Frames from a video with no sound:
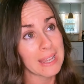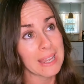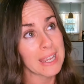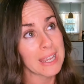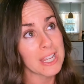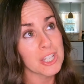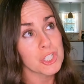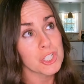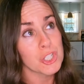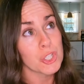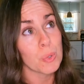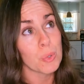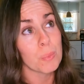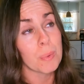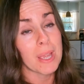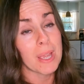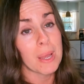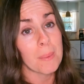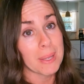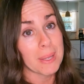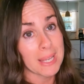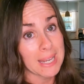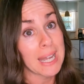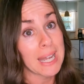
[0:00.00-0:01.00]
into
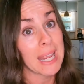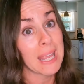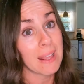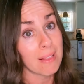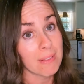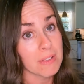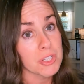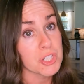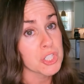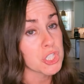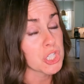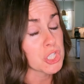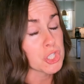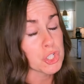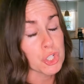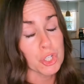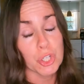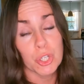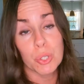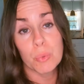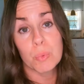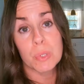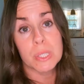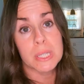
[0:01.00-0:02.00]
becoming an English teacher,
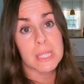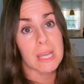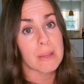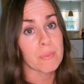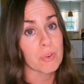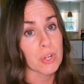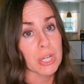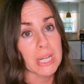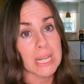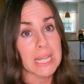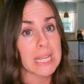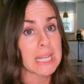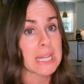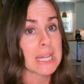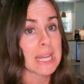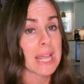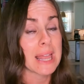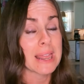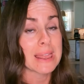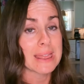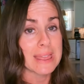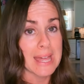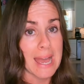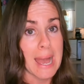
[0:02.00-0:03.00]
you will never need
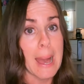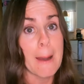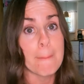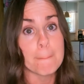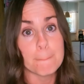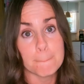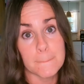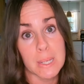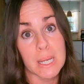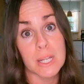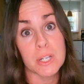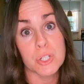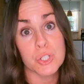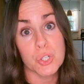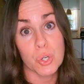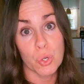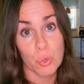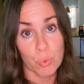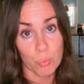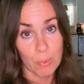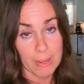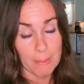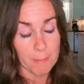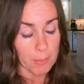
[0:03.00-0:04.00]
that much
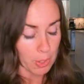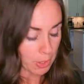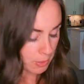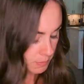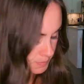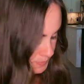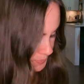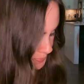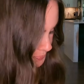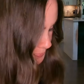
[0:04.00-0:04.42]
grammar.